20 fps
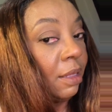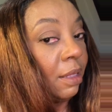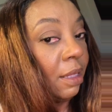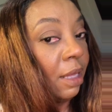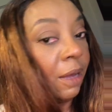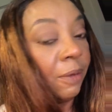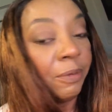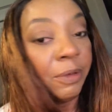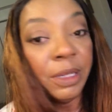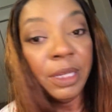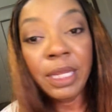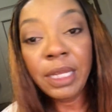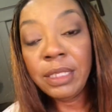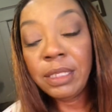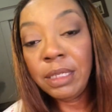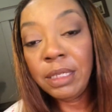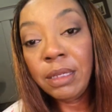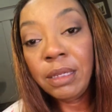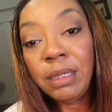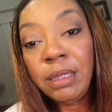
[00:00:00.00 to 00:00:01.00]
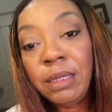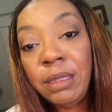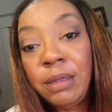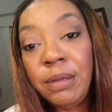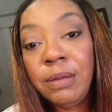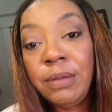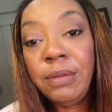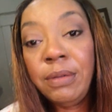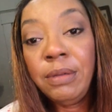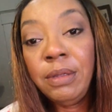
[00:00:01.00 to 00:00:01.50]
I would not tell
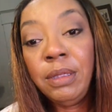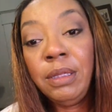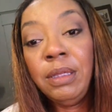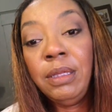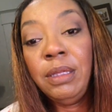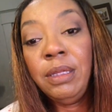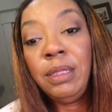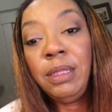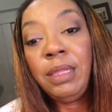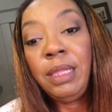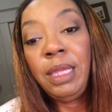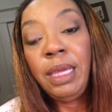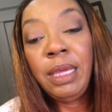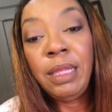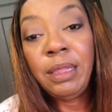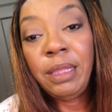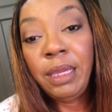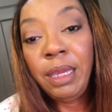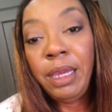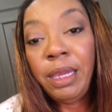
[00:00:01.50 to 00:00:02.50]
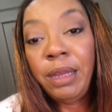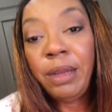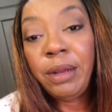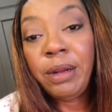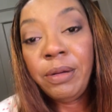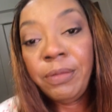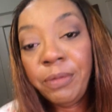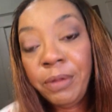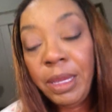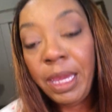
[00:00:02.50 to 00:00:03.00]
you that the
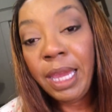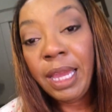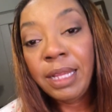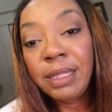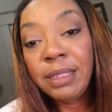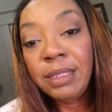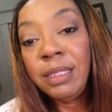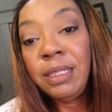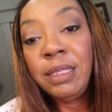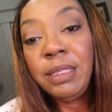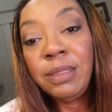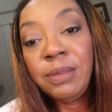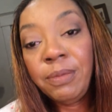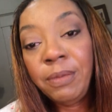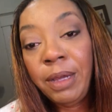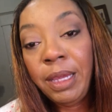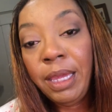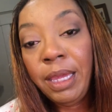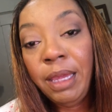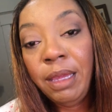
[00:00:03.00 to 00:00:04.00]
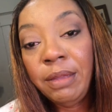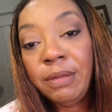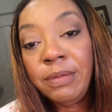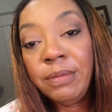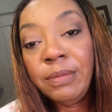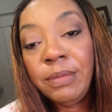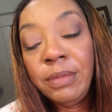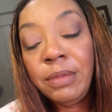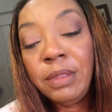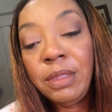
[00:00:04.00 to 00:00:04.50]
hair reacted this way
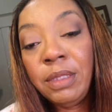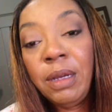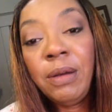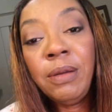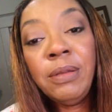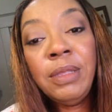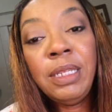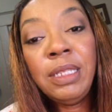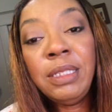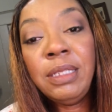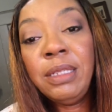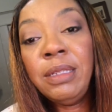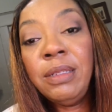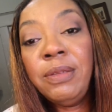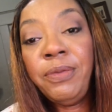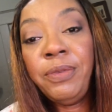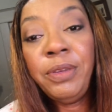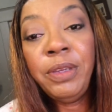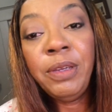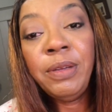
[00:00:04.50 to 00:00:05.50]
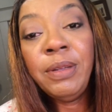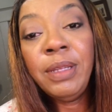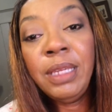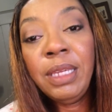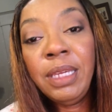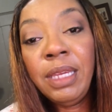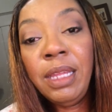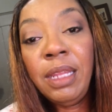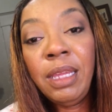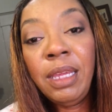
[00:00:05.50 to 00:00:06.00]
only for you to
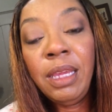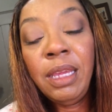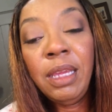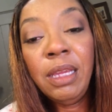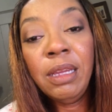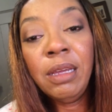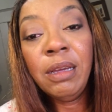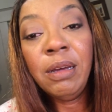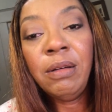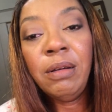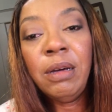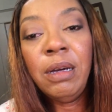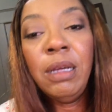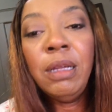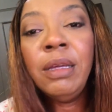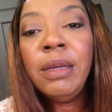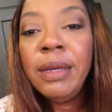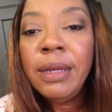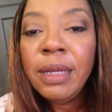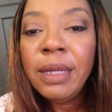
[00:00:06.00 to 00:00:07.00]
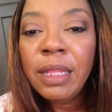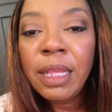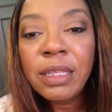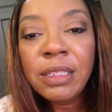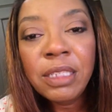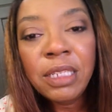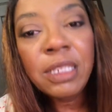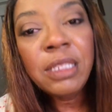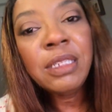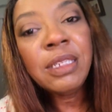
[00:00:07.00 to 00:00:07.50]
get it and go, oh, now
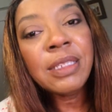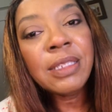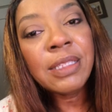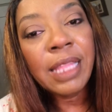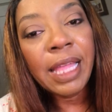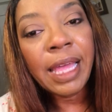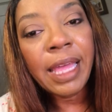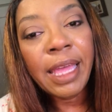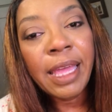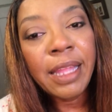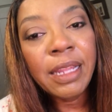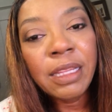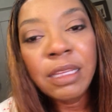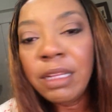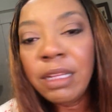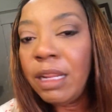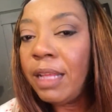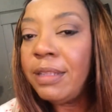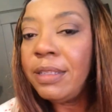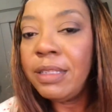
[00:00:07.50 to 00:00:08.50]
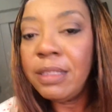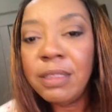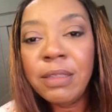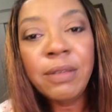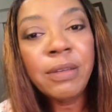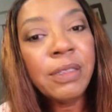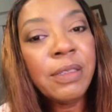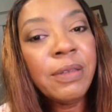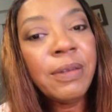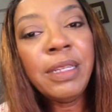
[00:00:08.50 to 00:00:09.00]
she just lied. So and
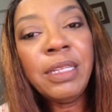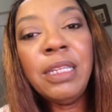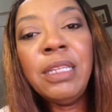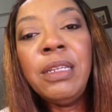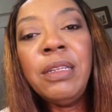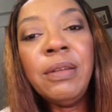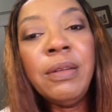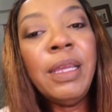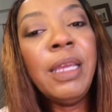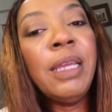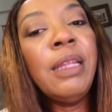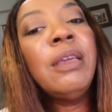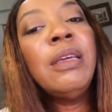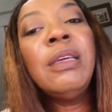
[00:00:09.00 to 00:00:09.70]
so didn't do that.